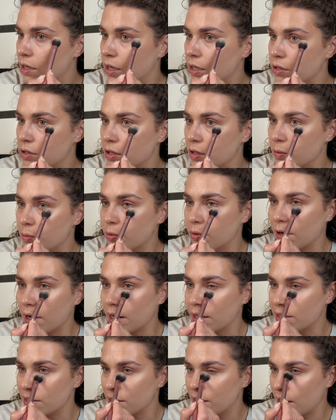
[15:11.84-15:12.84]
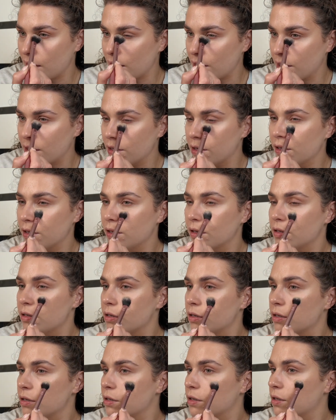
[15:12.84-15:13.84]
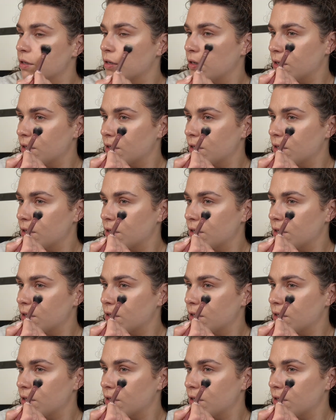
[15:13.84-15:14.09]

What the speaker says: and just press in. I think in general,